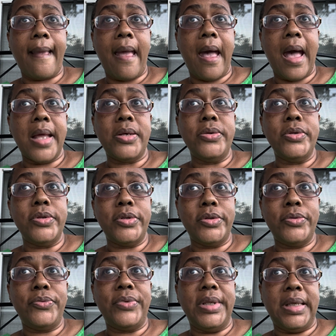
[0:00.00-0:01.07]
I
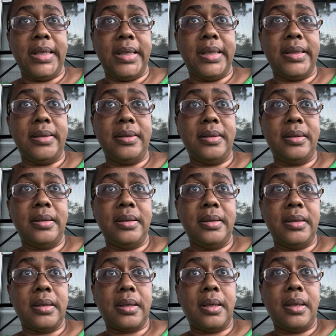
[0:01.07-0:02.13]
knew then
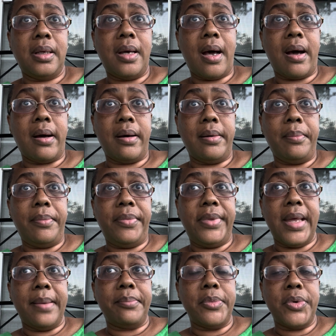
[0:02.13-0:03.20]
um,
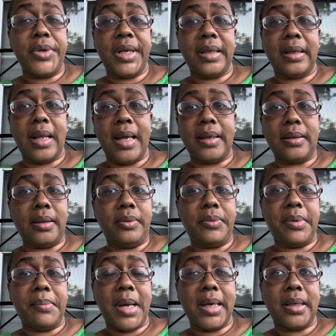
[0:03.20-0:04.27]
that more than likely
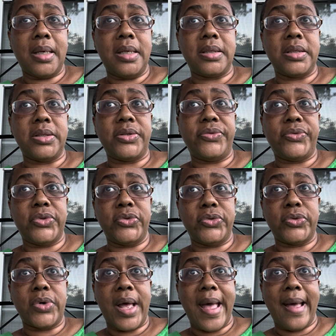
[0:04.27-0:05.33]
when my cousin's
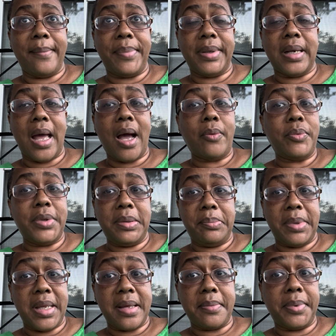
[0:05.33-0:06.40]
funeral happened, I wouldn't
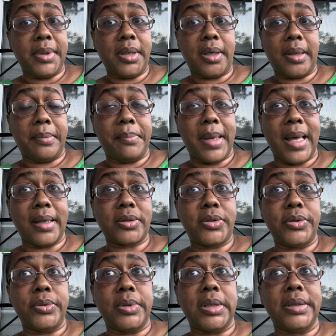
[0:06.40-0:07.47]
be able to come back
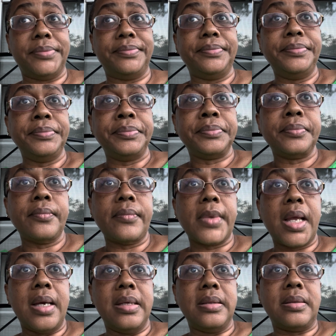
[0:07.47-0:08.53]
to it.
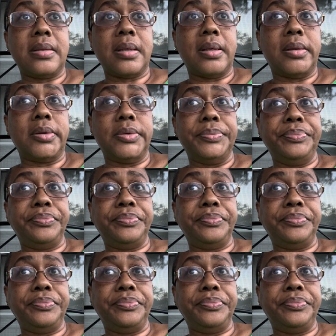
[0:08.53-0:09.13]
And so